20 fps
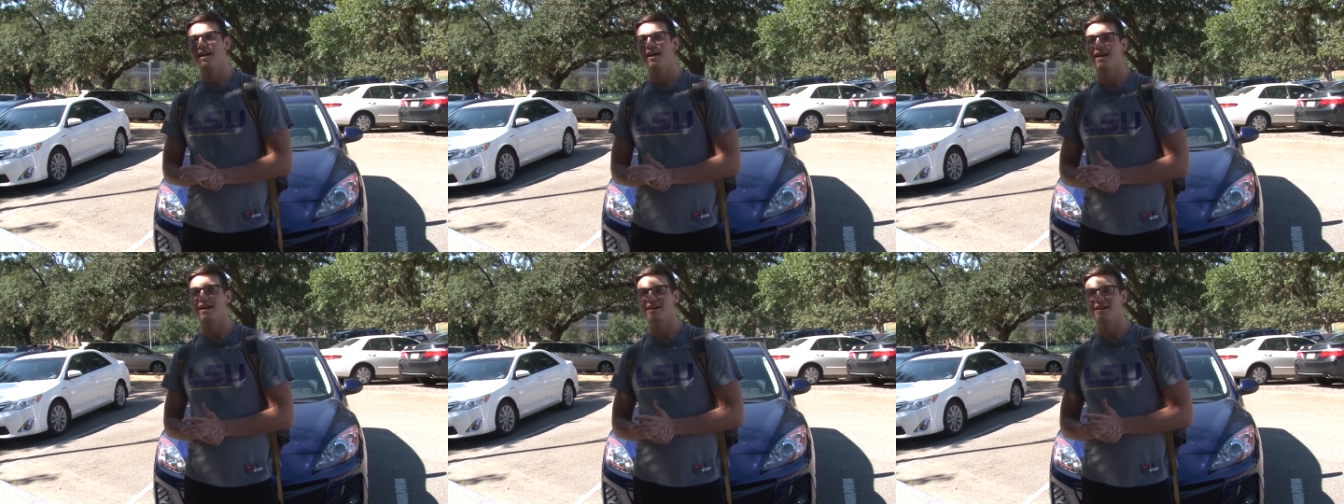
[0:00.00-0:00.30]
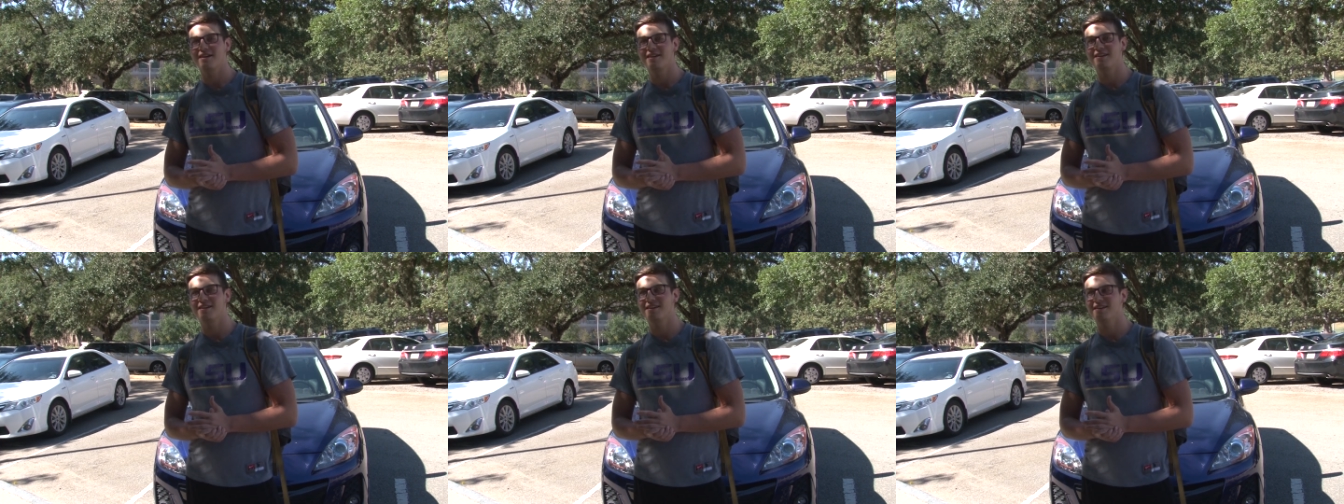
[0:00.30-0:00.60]

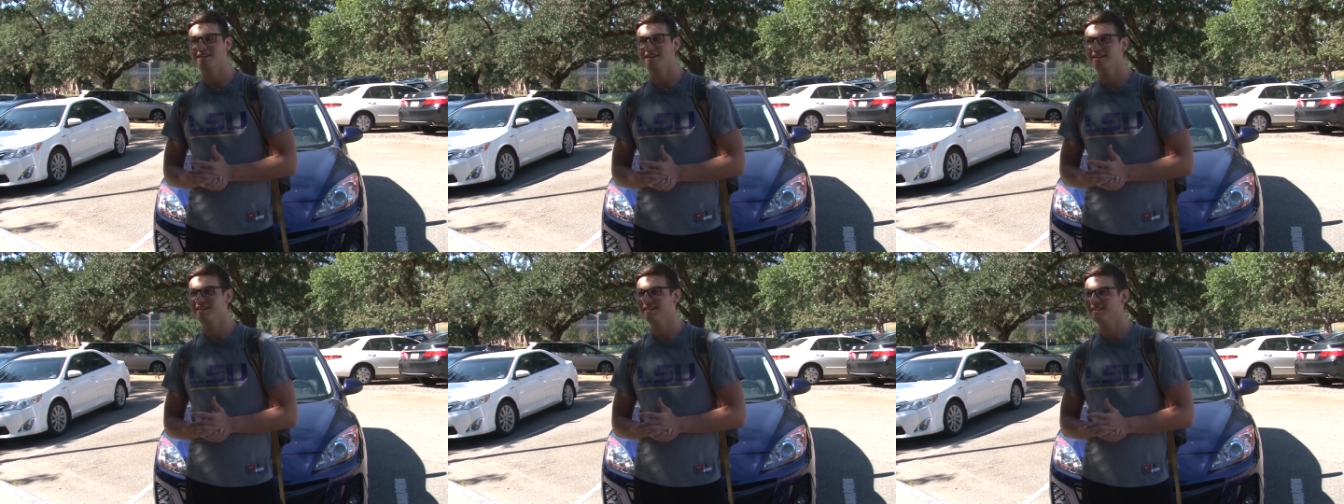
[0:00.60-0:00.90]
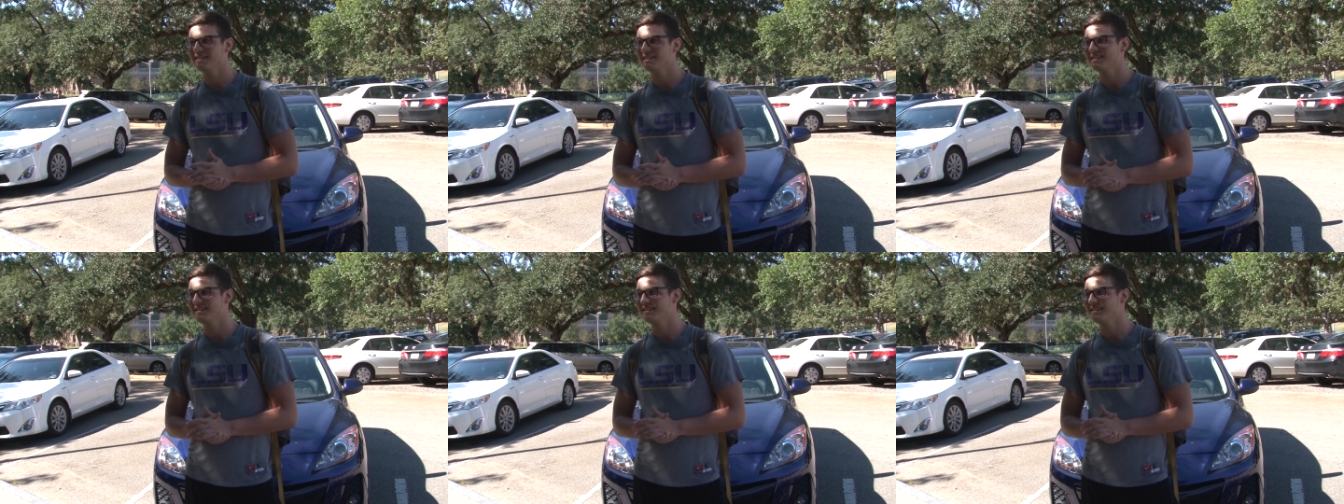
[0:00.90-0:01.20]
Uh,
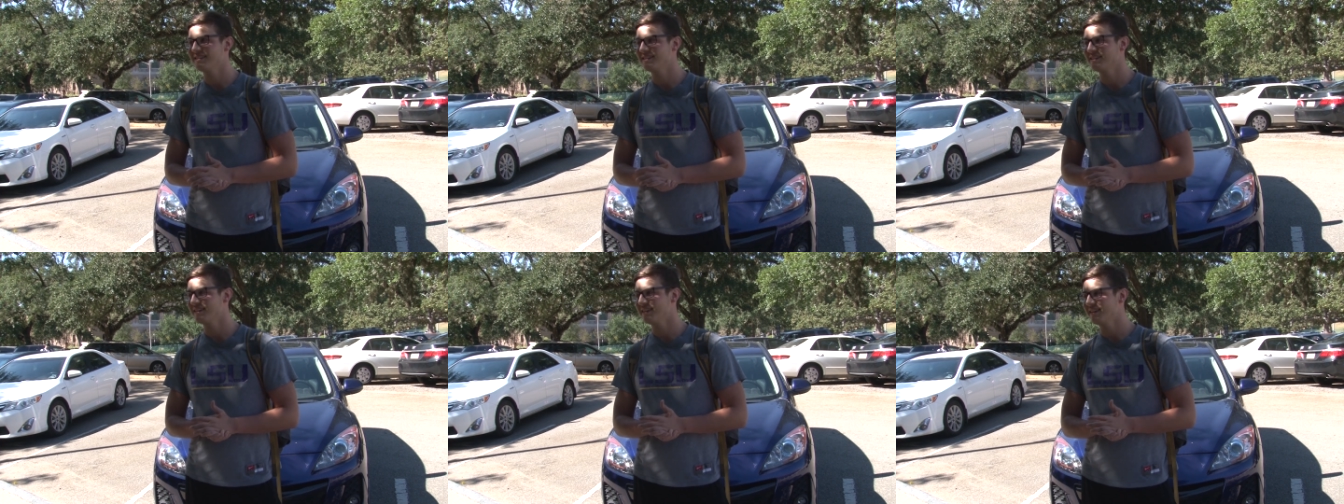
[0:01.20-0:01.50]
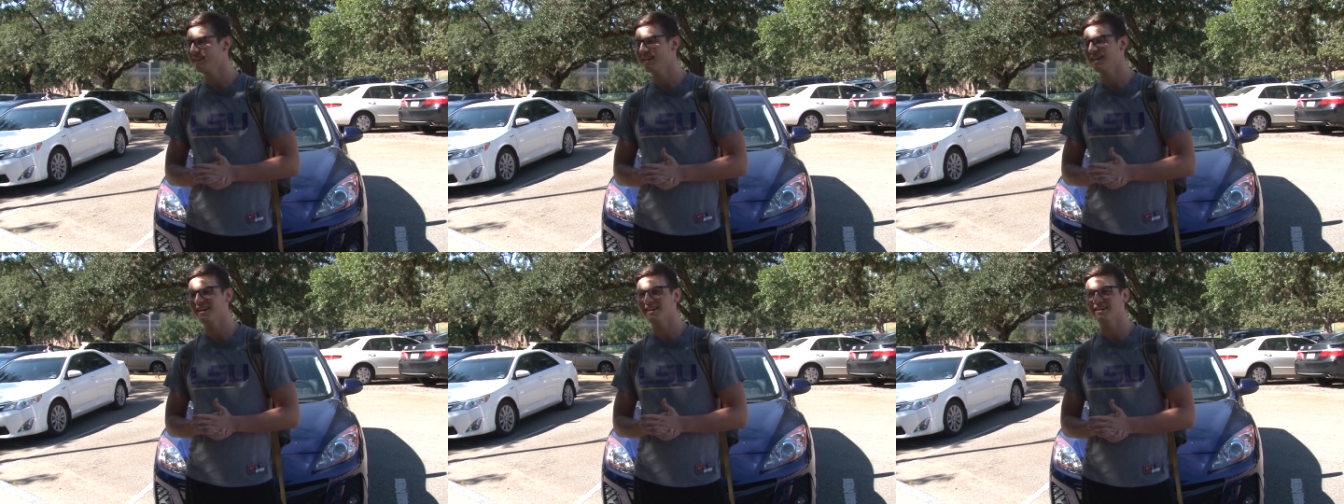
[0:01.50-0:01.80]

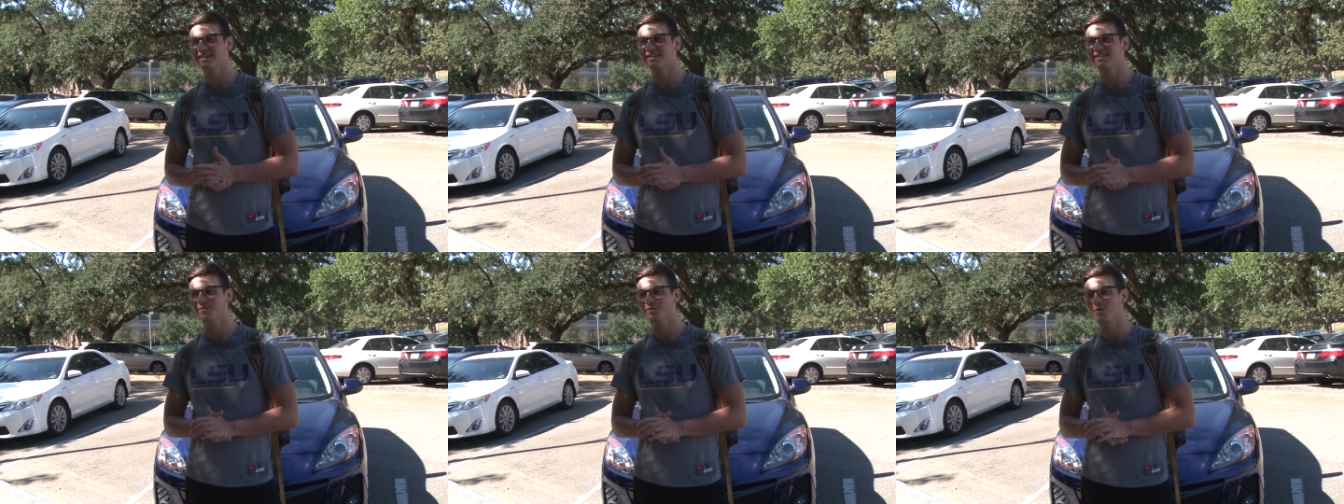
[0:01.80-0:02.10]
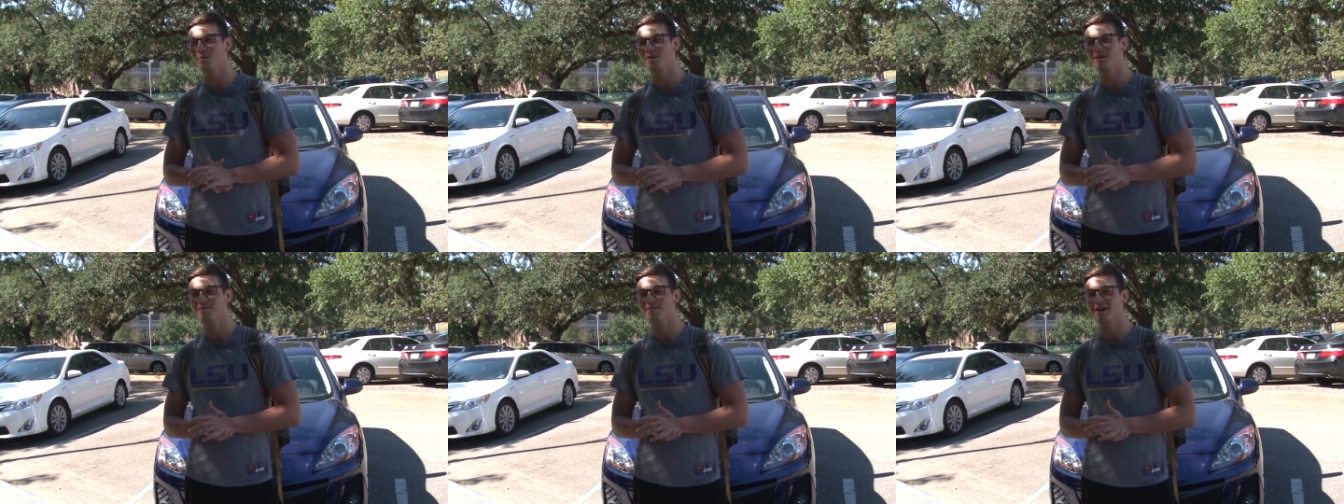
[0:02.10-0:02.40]
yeah, we're
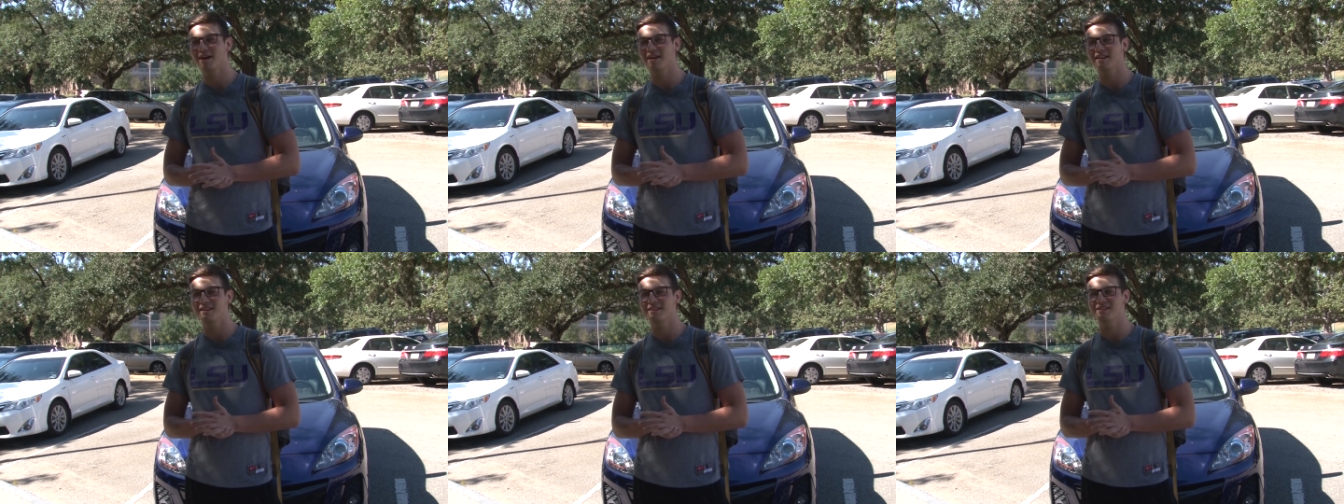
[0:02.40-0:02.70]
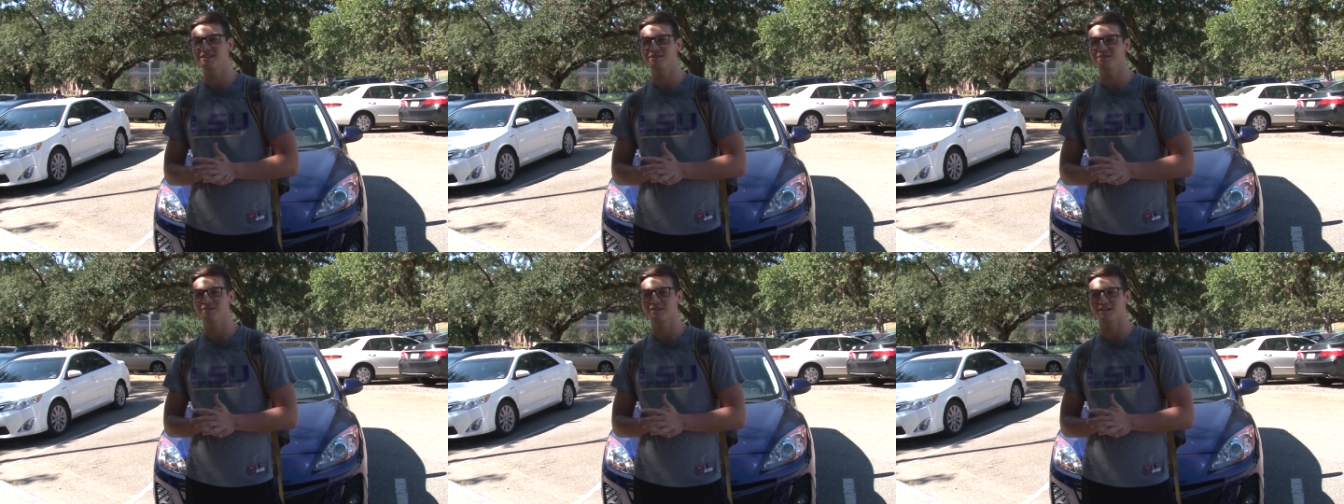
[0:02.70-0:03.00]
winning by at least
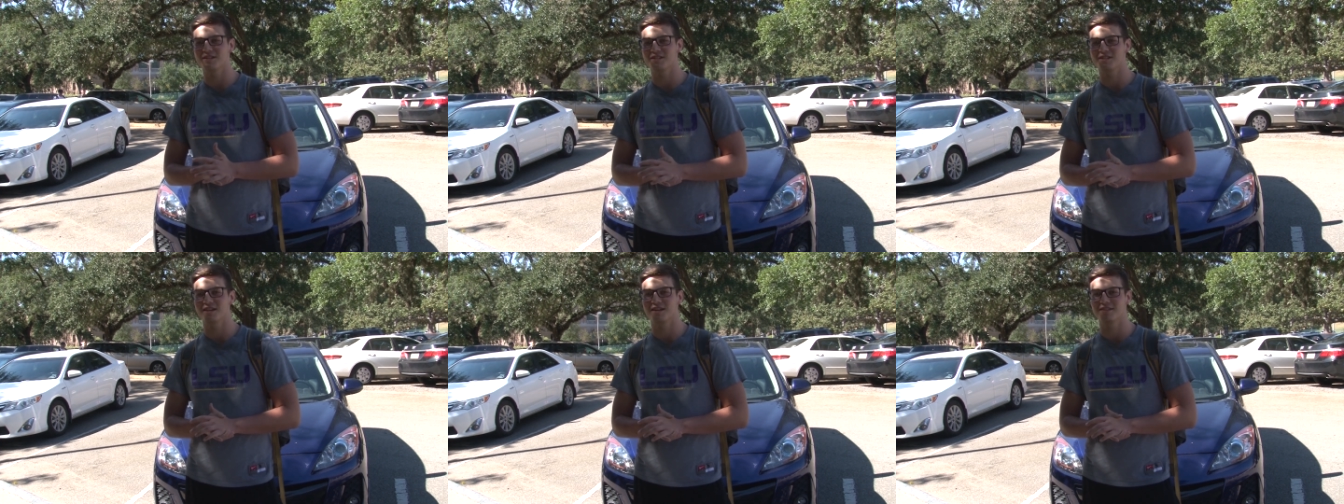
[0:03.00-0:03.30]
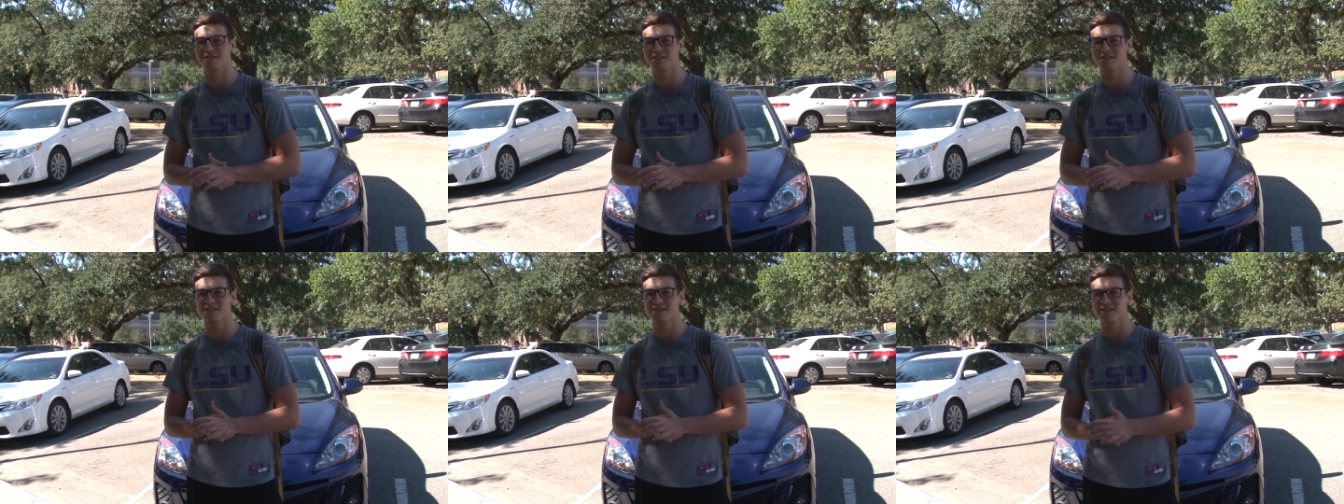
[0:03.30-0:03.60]
two
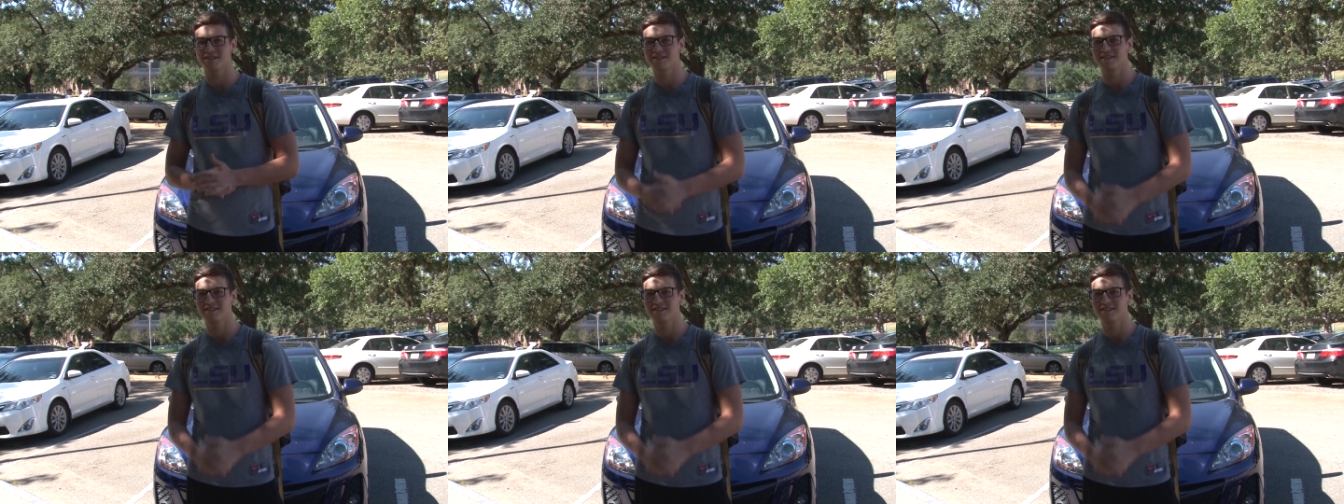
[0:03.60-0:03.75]
touchdowns.